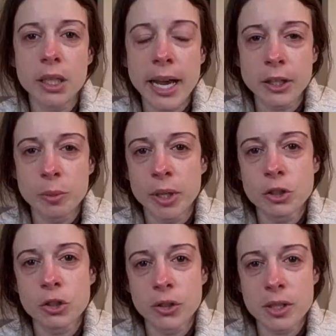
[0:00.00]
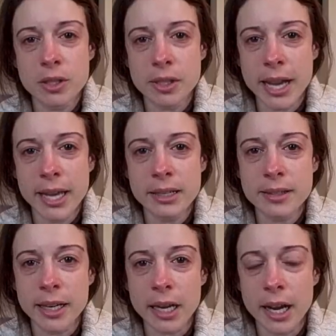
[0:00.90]
acupuncturists and
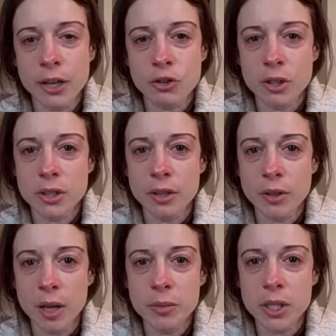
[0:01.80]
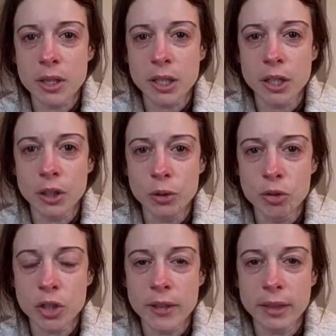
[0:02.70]
psychiatrists, have come to the
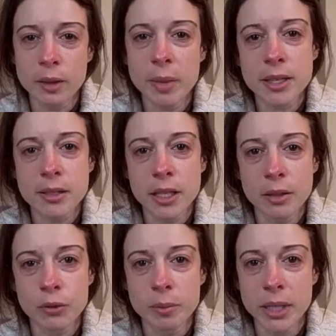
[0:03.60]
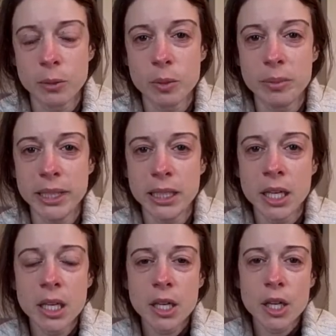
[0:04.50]
conclusion that the best thing for me would be
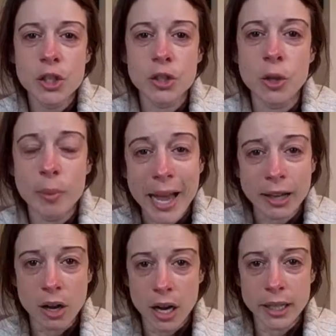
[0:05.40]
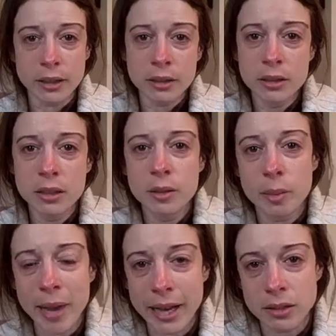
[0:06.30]
to go back on
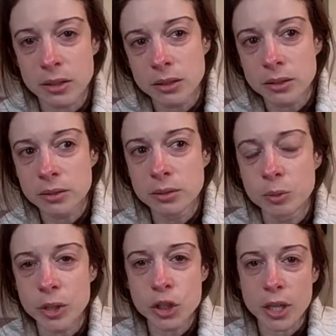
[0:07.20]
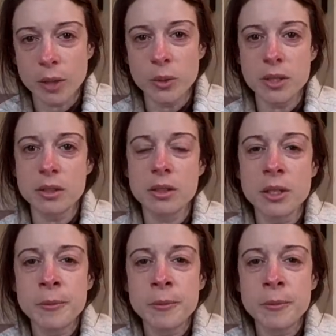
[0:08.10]
Paxil, which I was